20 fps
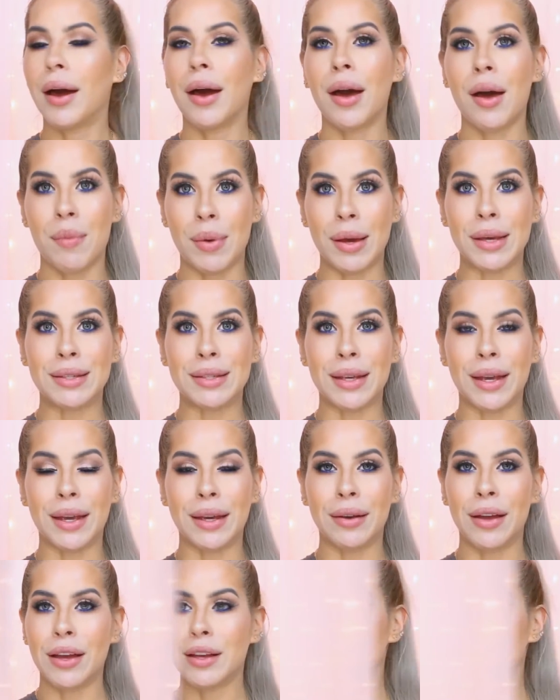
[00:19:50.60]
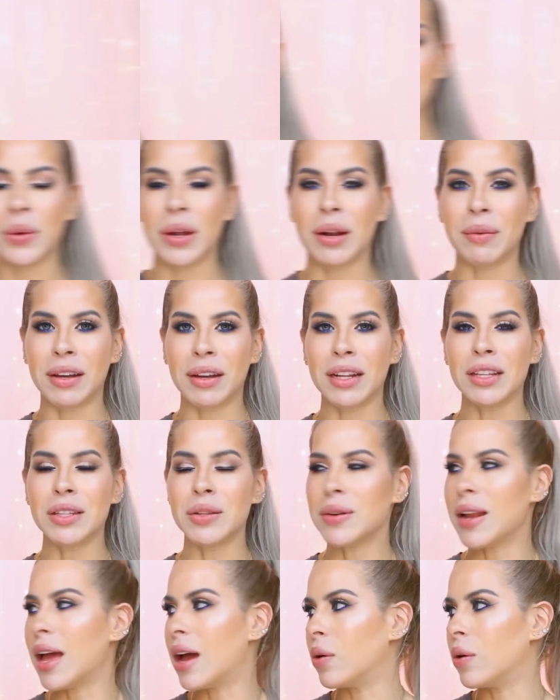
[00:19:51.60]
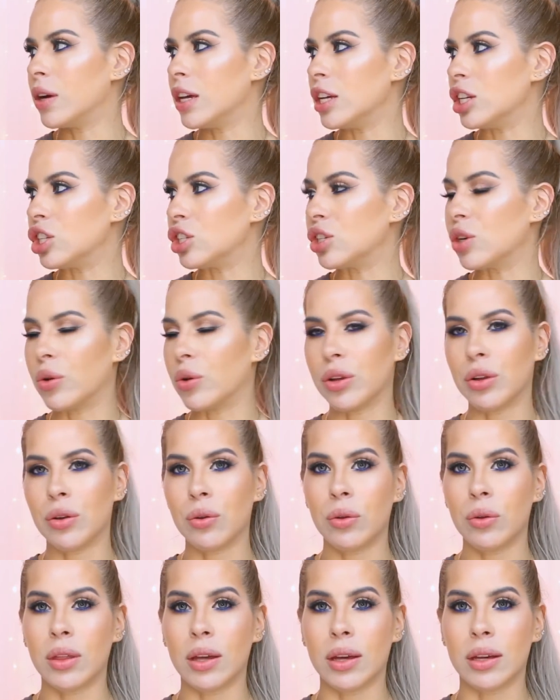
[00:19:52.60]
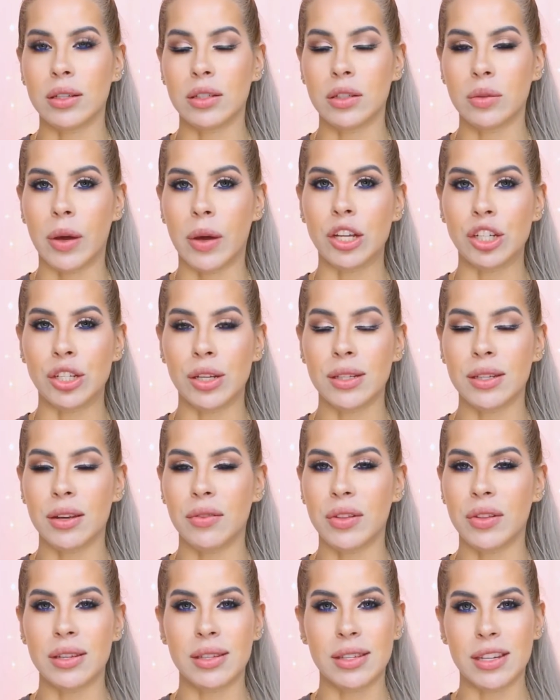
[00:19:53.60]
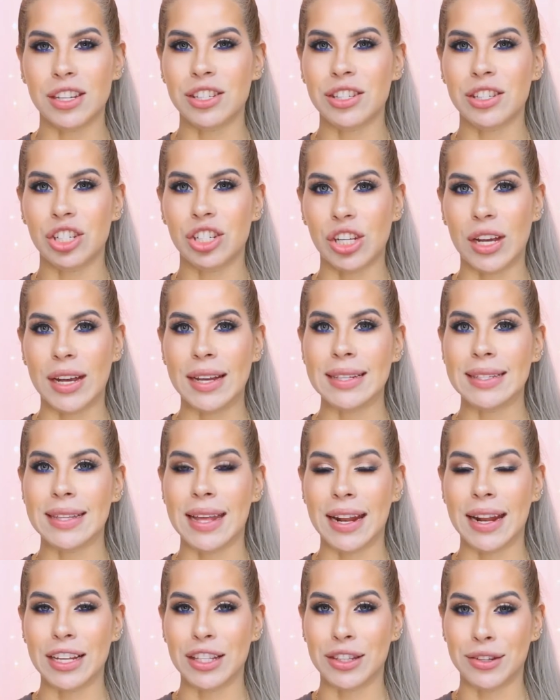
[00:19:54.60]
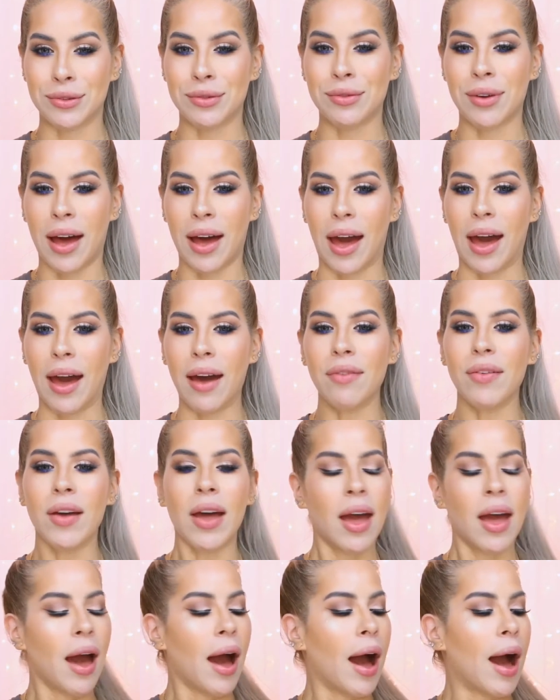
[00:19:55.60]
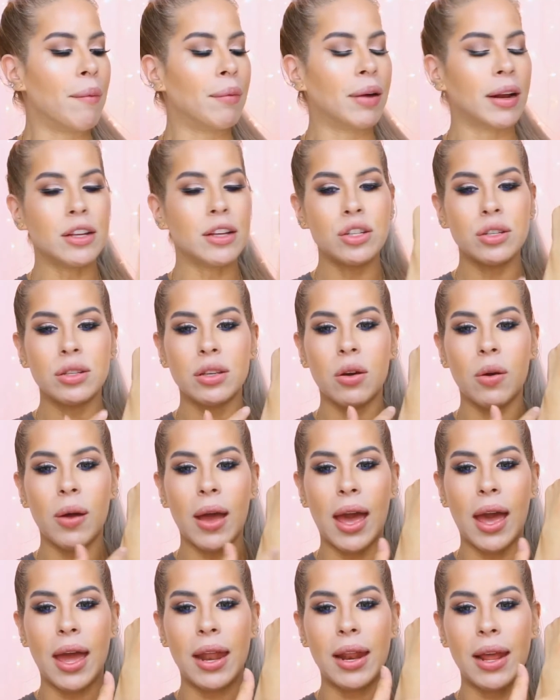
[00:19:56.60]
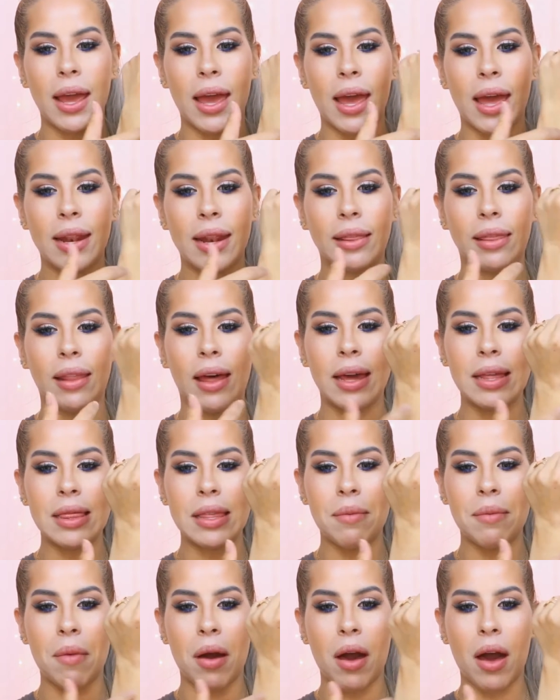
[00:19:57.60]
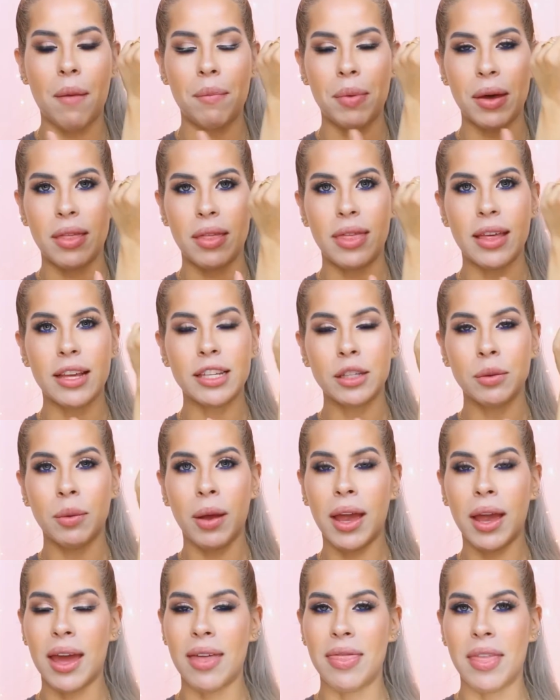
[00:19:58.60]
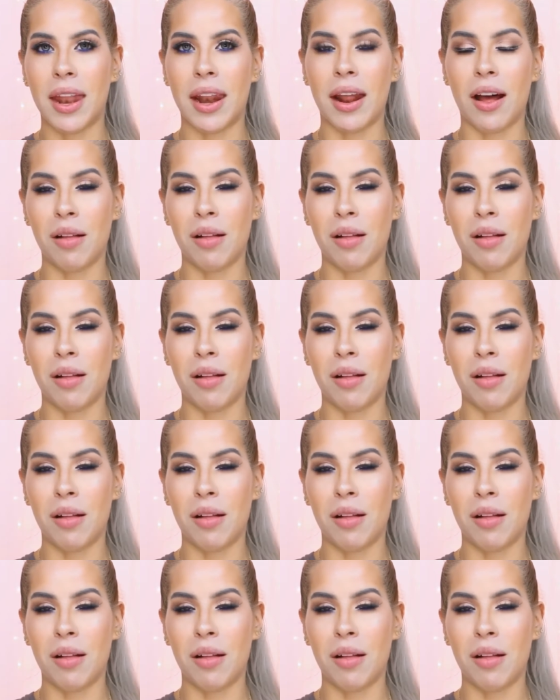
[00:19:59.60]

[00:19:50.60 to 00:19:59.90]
amazing. So what I'm gonna do now is show you the swatches of the 6 shades that I do have. I'm gonna just go ahead and line them up this way, and then